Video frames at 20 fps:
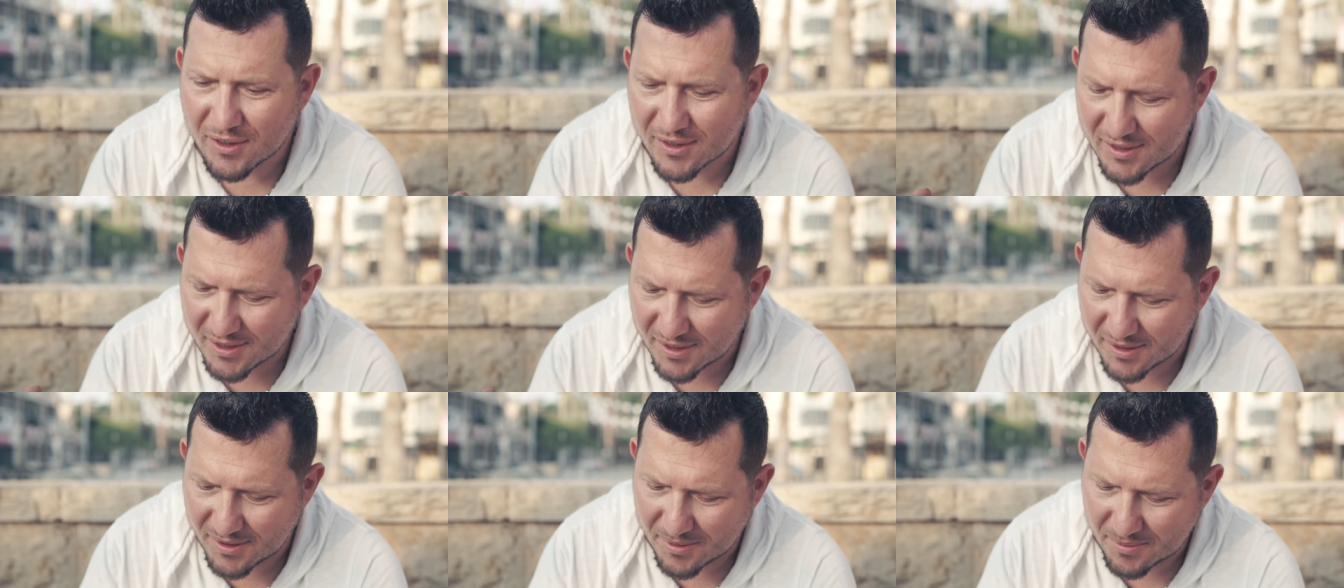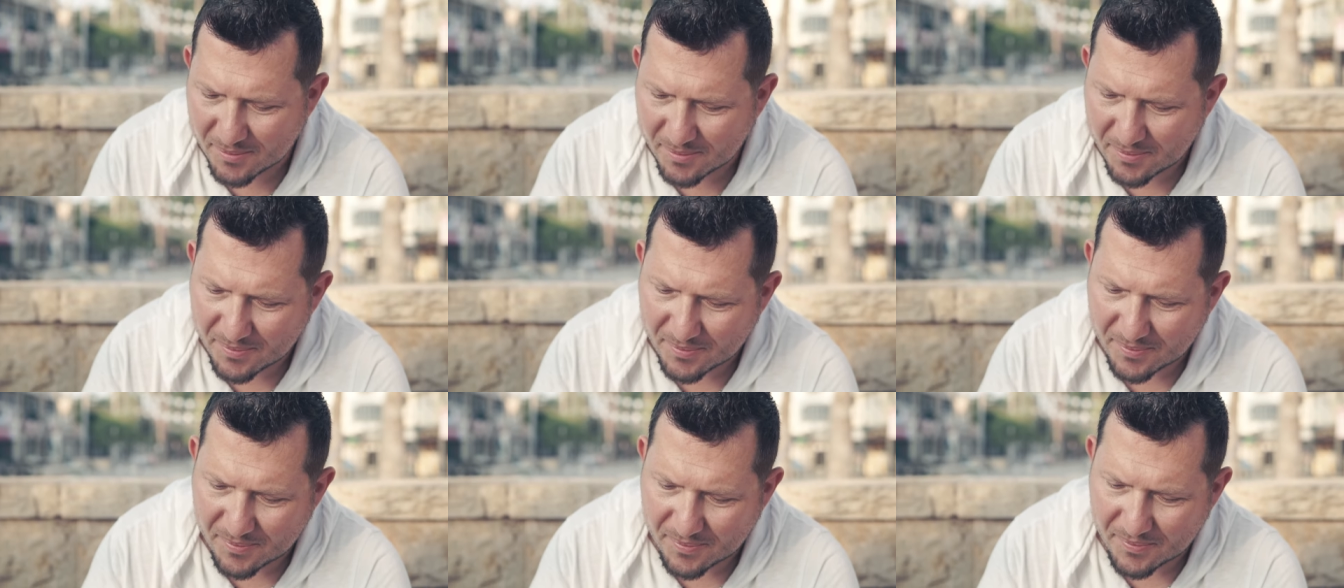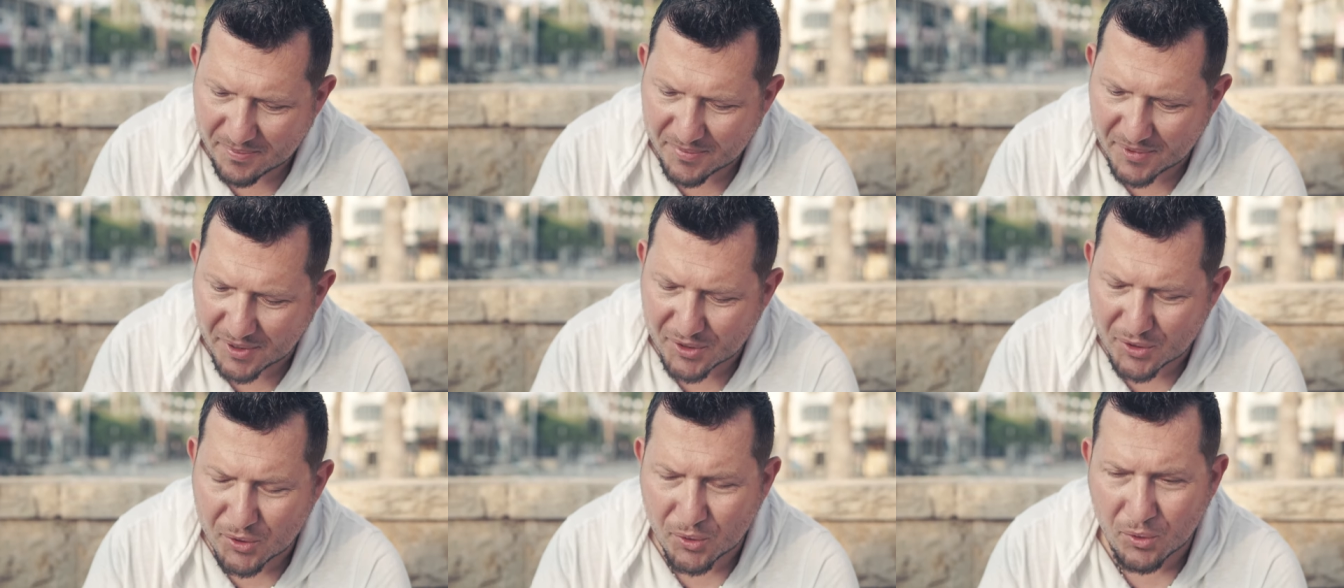because
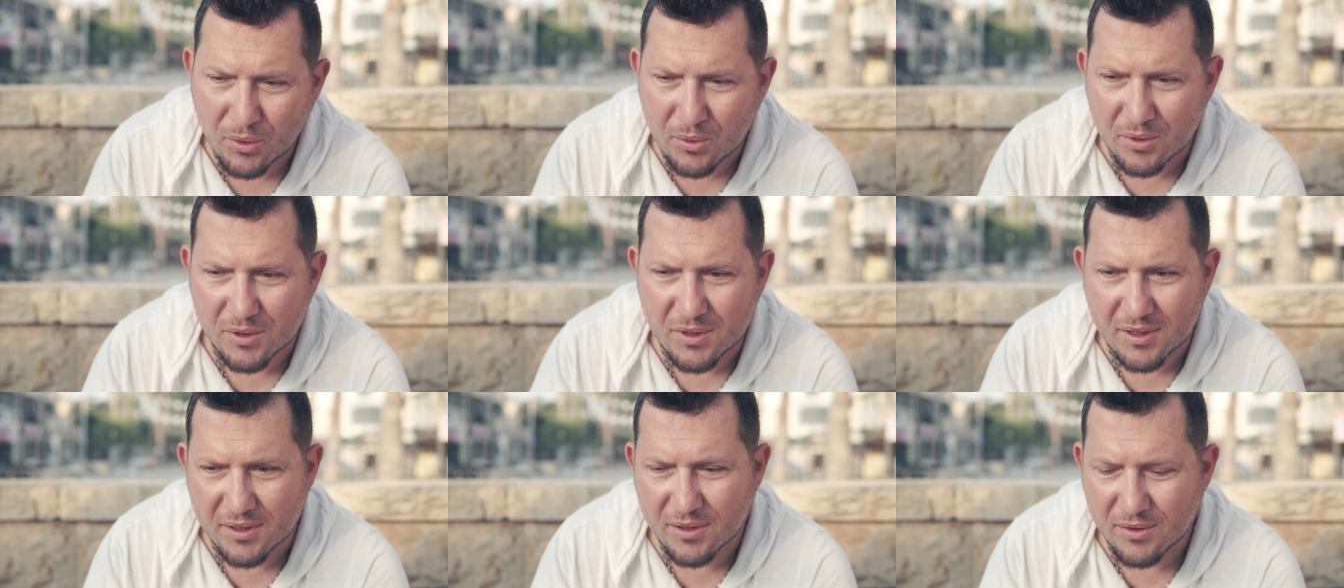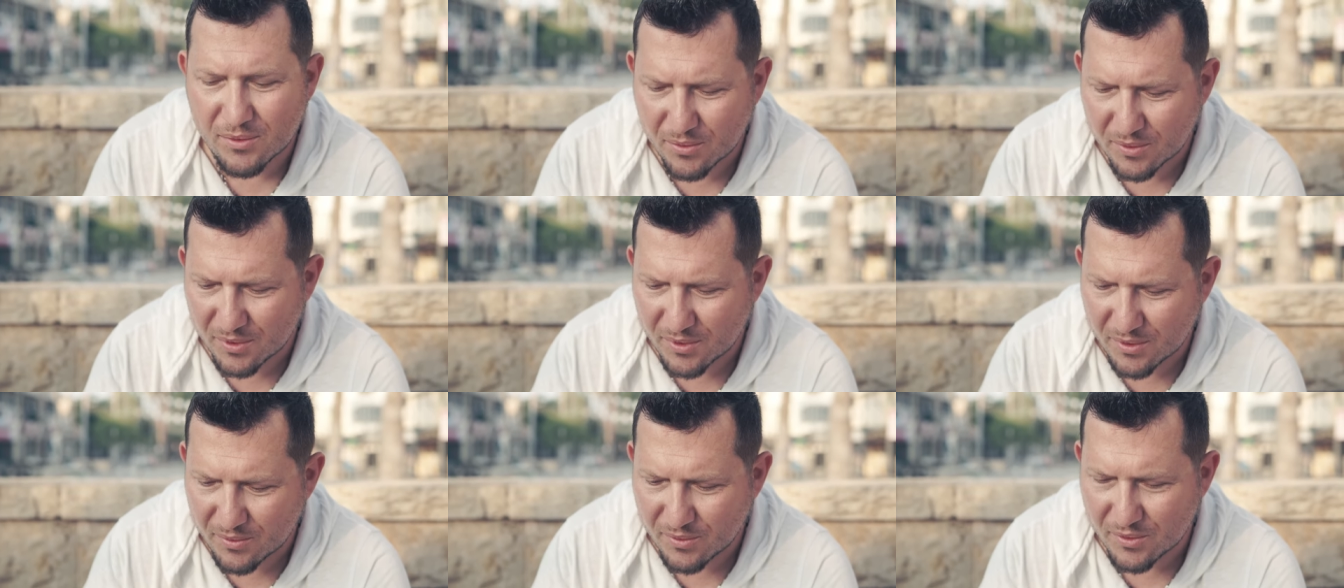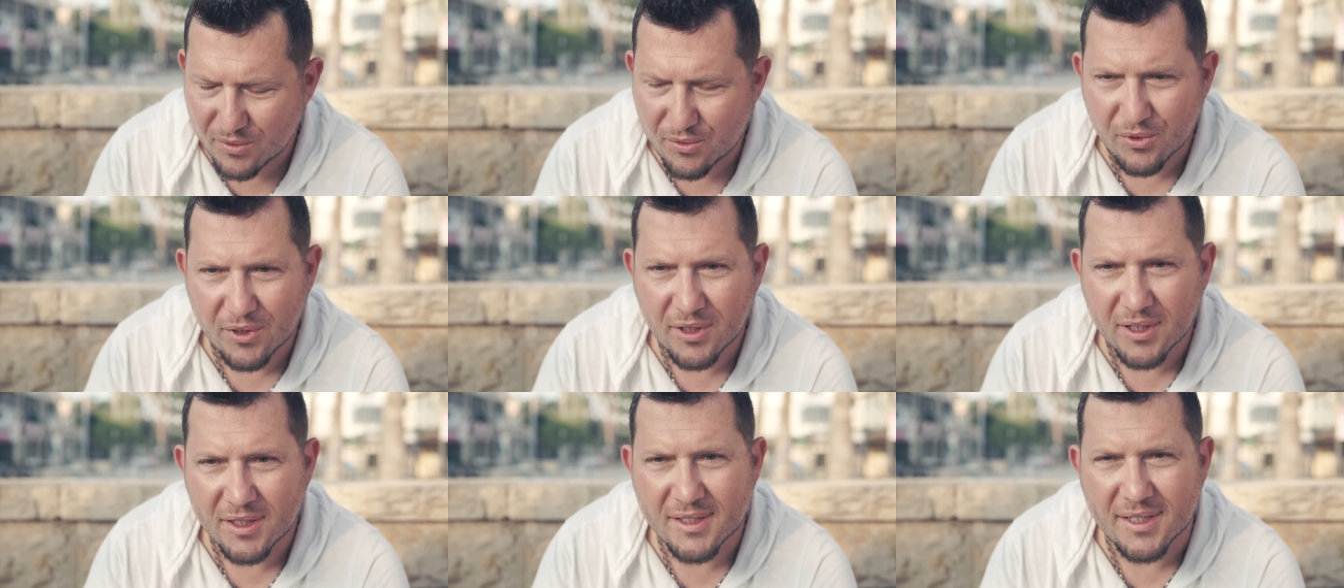the tool was
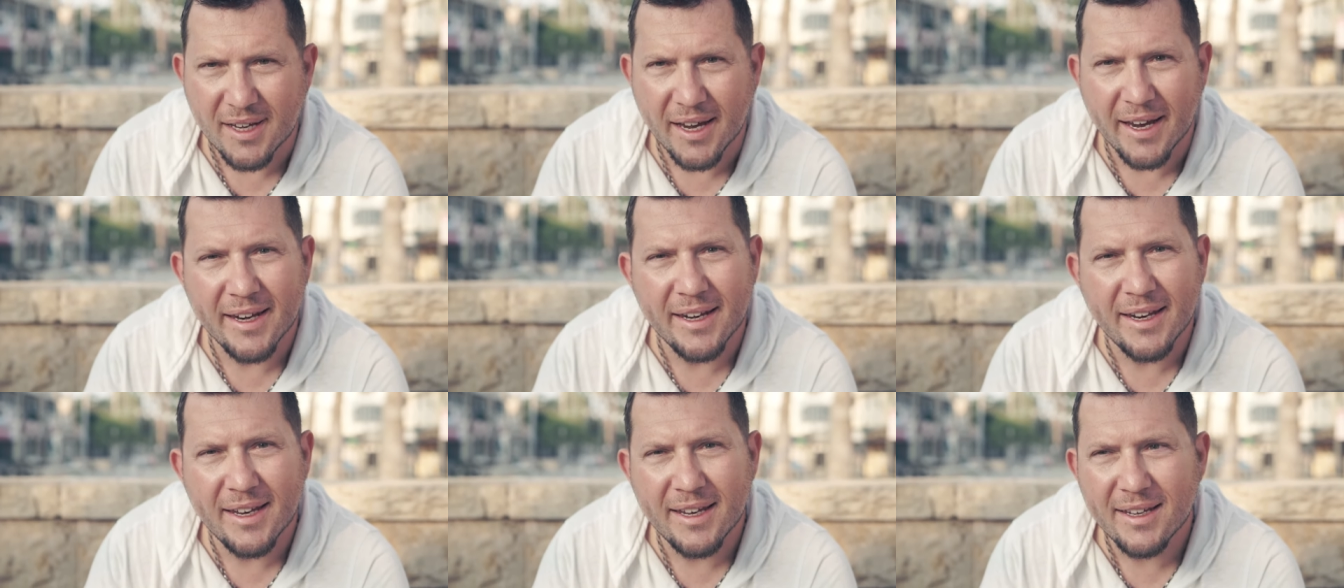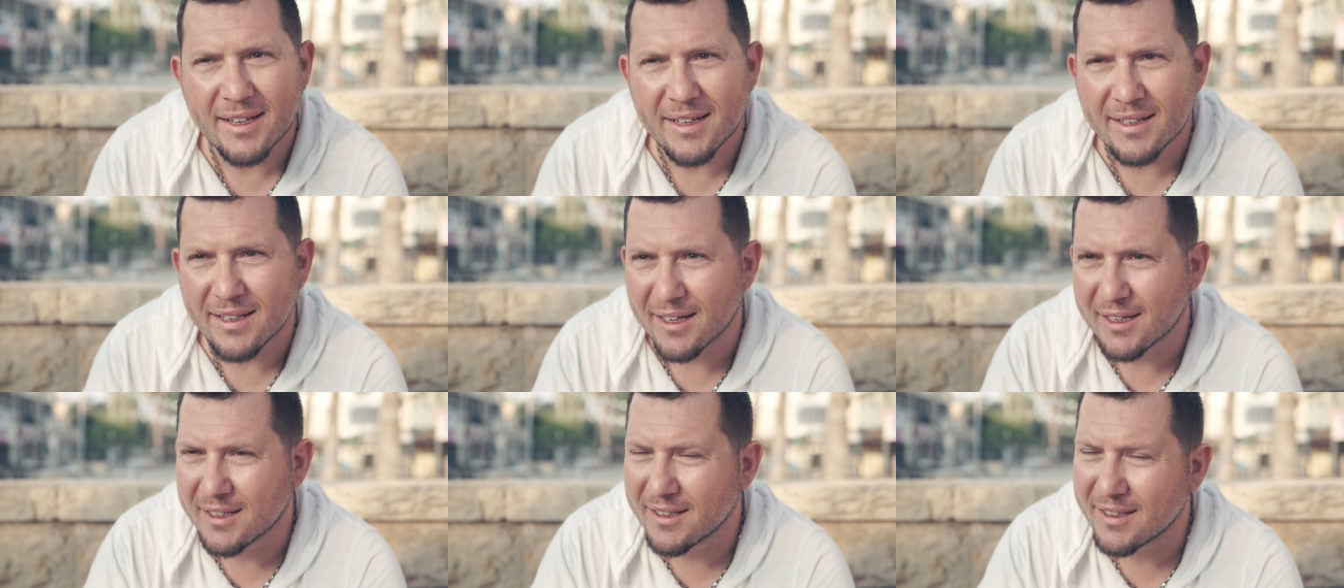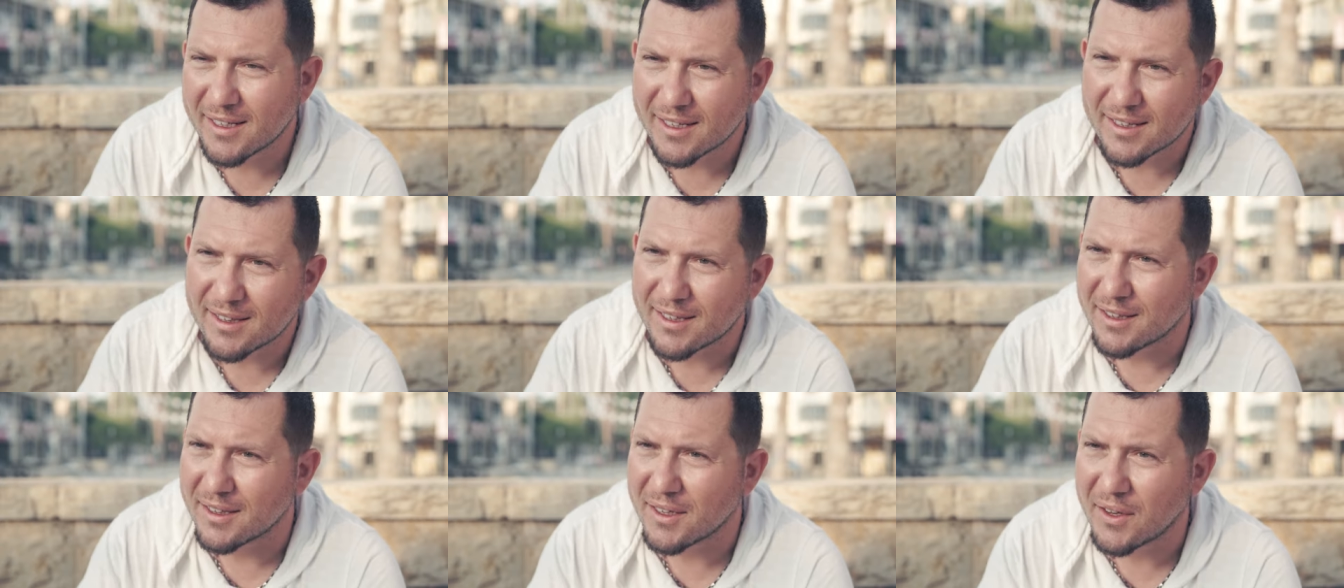really tiny, and I couldn't
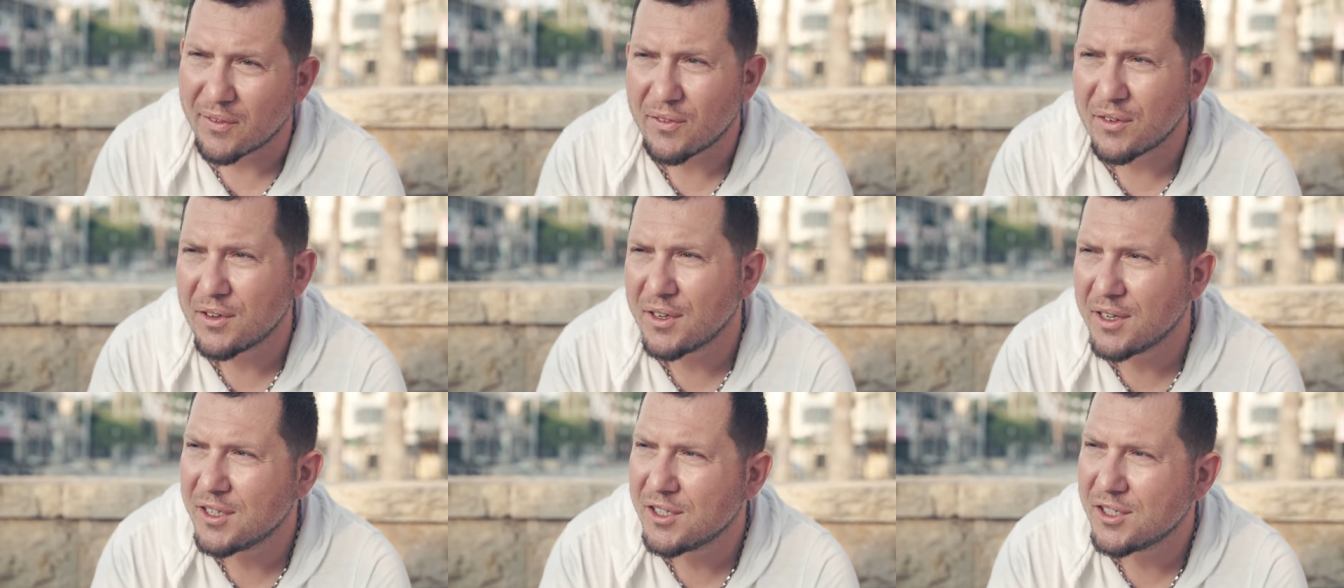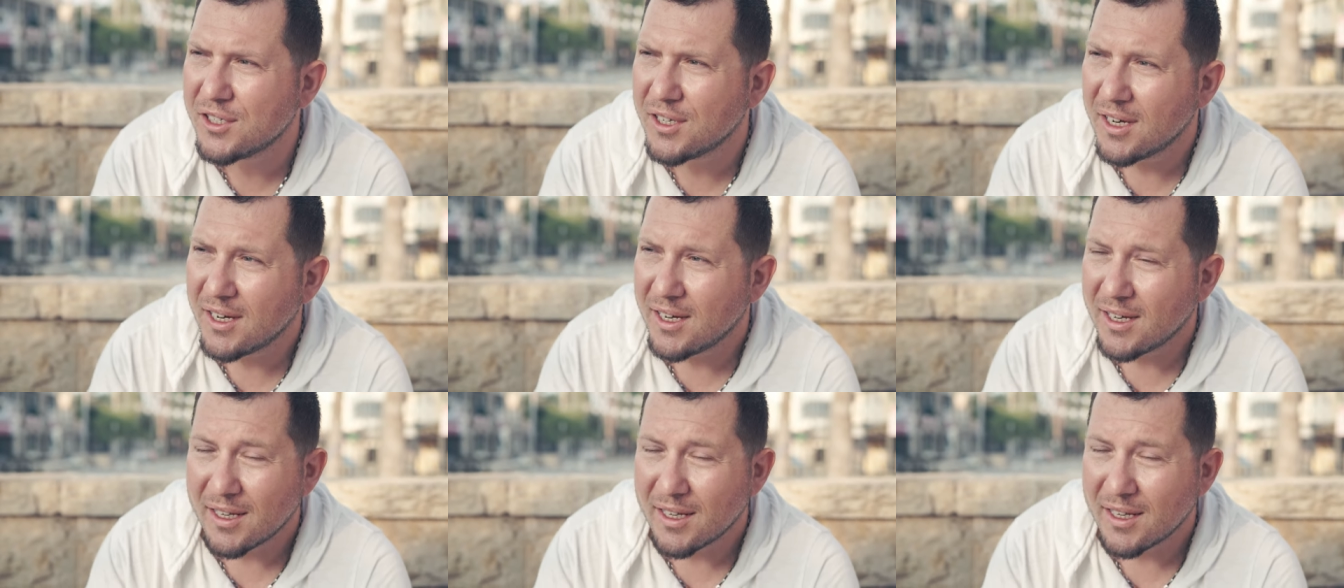get the leverage.